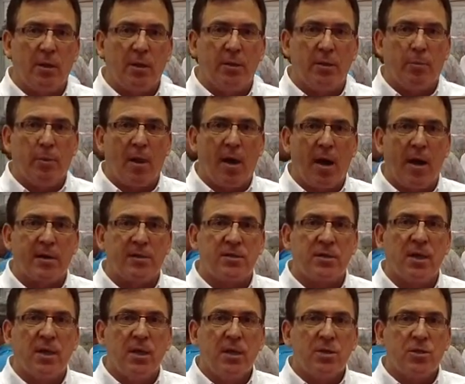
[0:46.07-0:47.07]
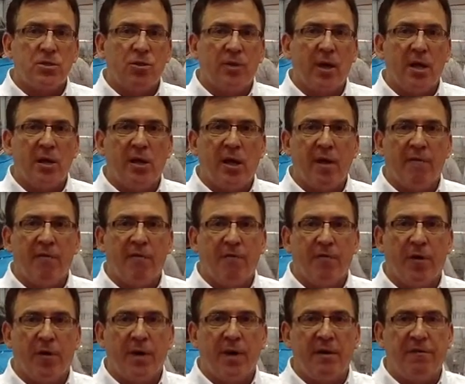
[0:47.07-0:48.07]
the blocks so that you have a
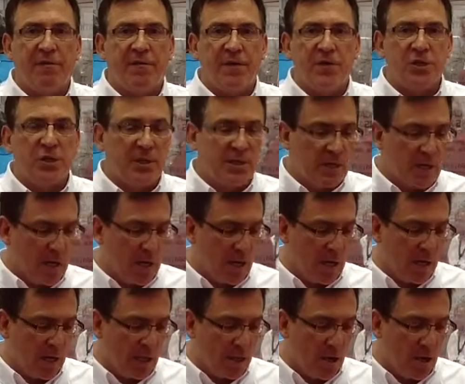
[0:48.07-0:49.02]
very efficient, uh,